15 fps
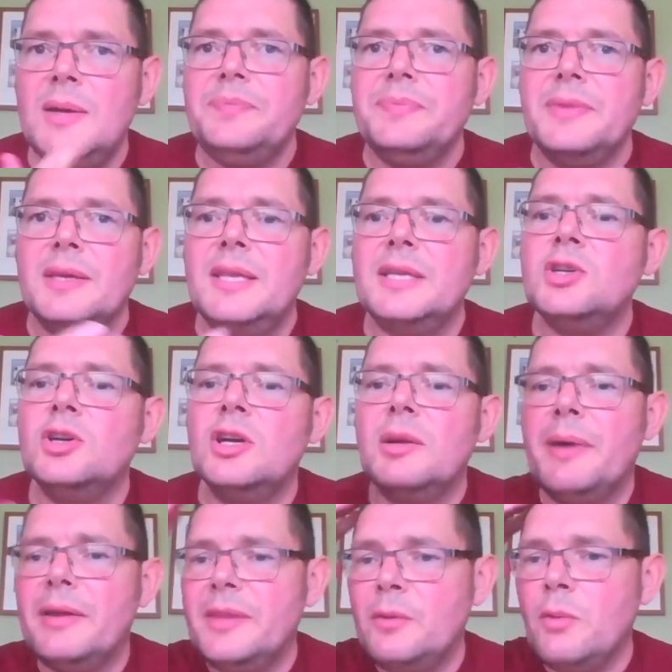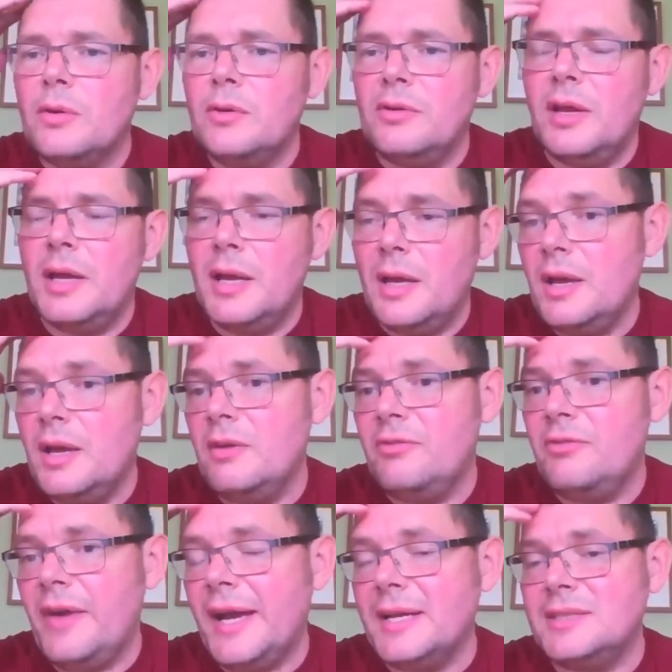They talk about they want
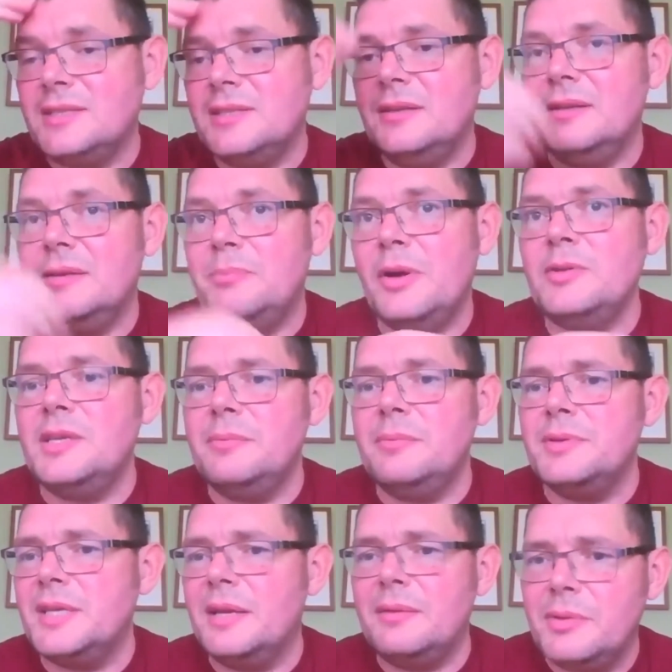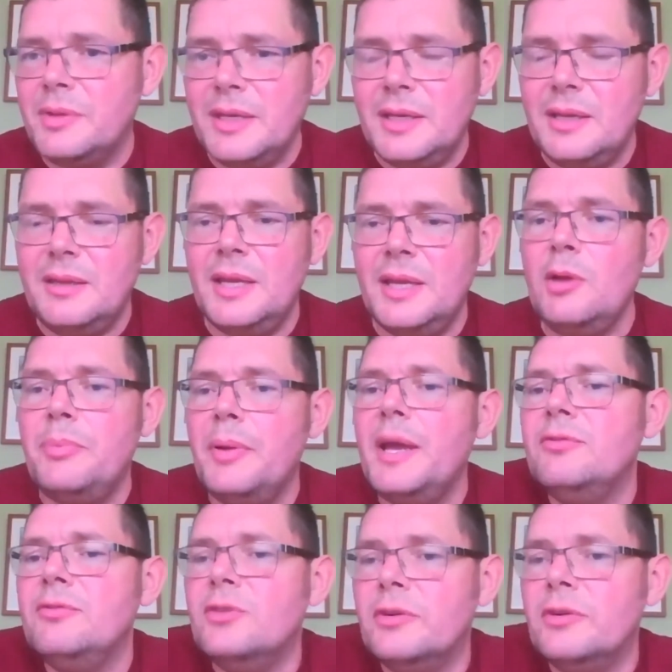fat and protein percent, but they don't
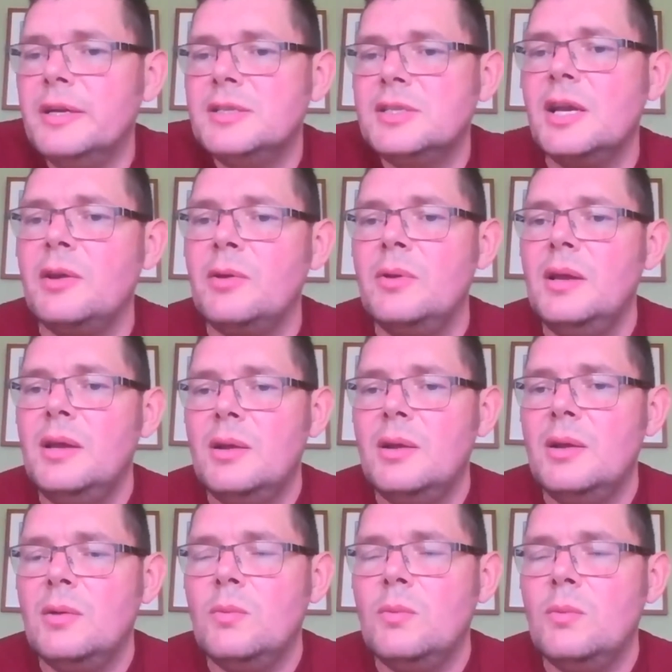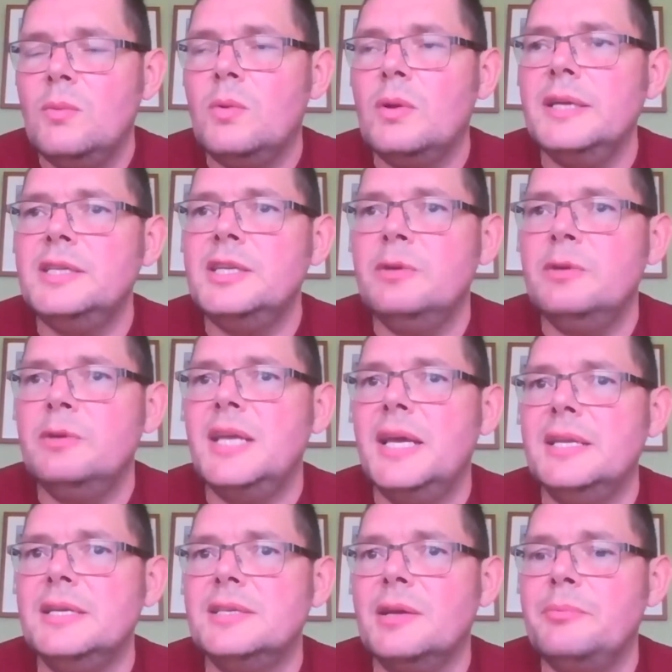pay for it. So what I do instead
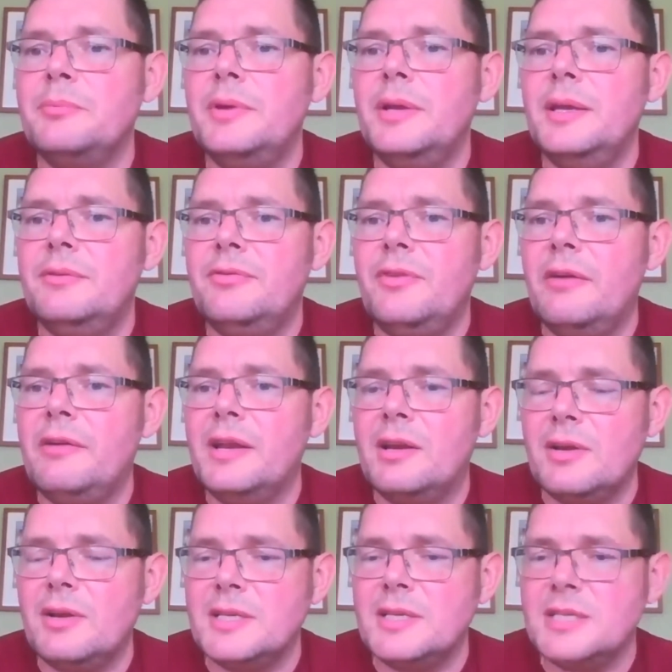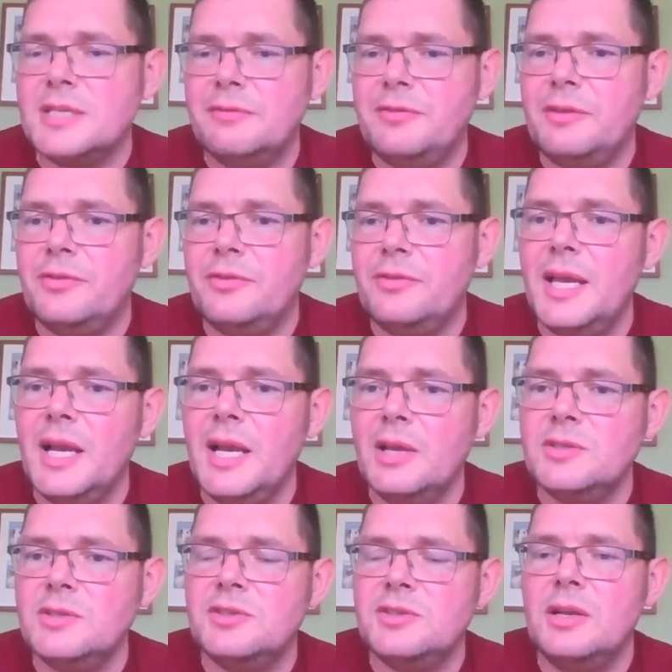is I breed very aggressively for
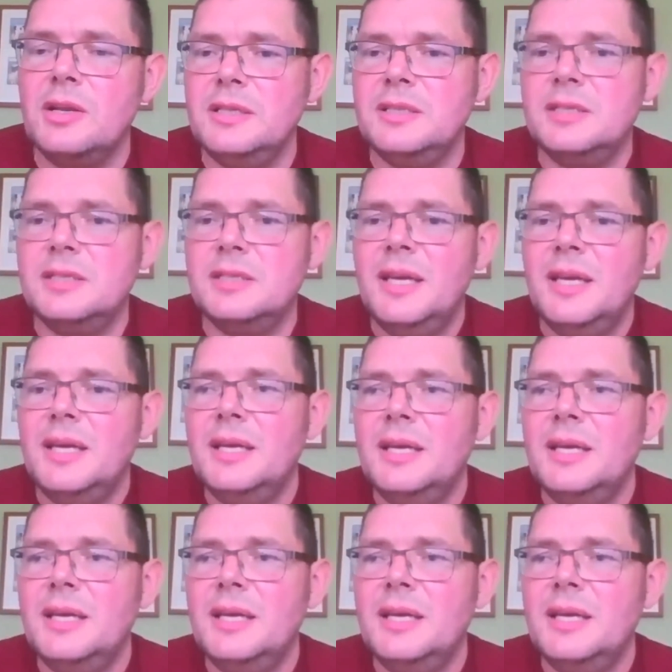kilos of solids.